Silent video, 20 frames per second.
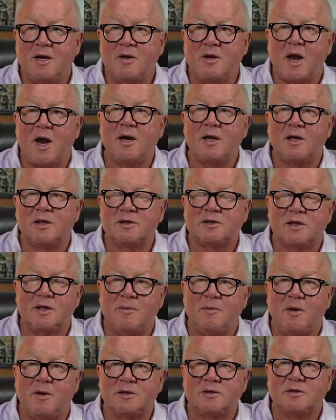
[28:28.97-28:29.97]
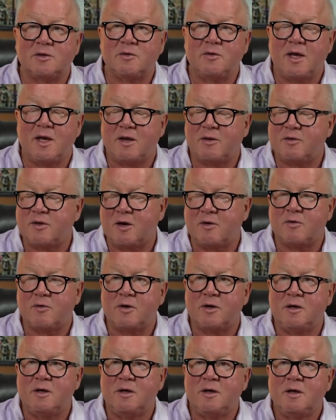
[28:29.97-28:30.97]
I listed them also in that
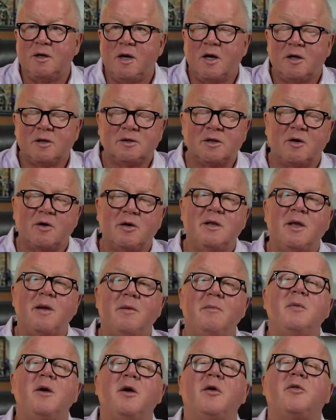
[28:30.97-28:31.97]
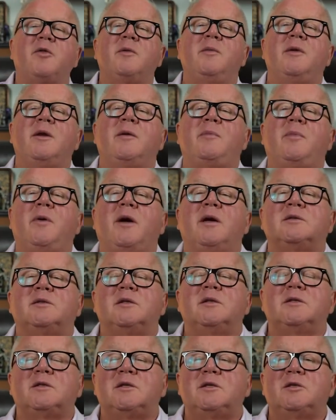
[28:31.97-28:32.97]
in that Healthy Menopause and
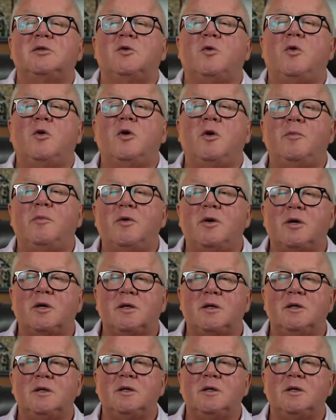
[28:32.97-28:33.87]
Essential Oil book.